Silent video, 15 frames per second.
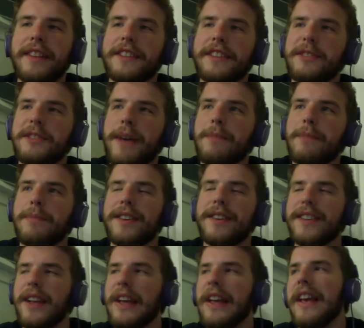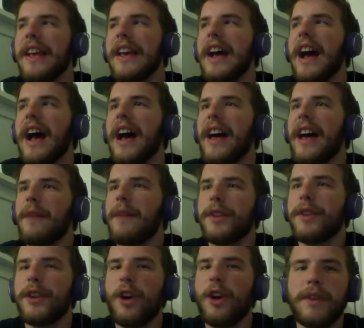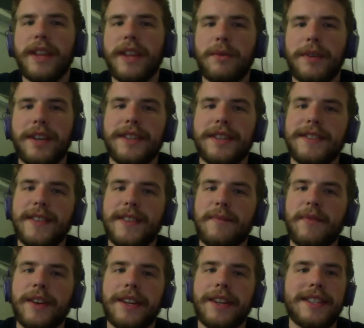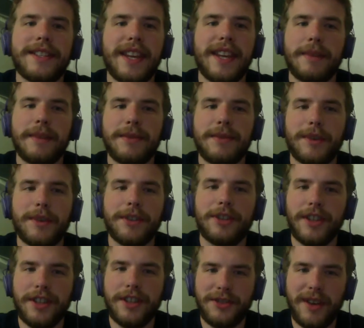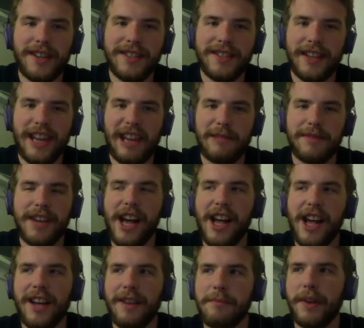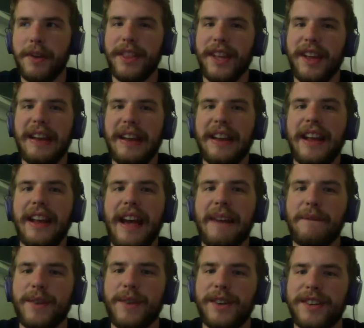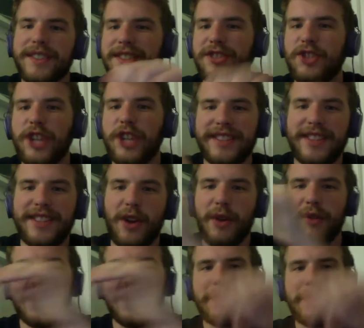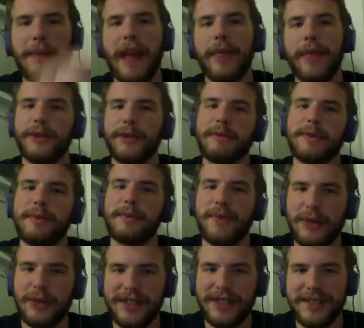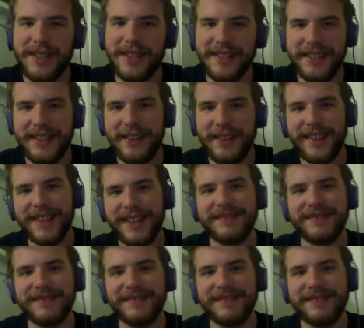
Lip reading: that she's back because I'm really hoping that we get some funny segments where she tries to game talk, but then at first checks all the bathrooms before she says anything.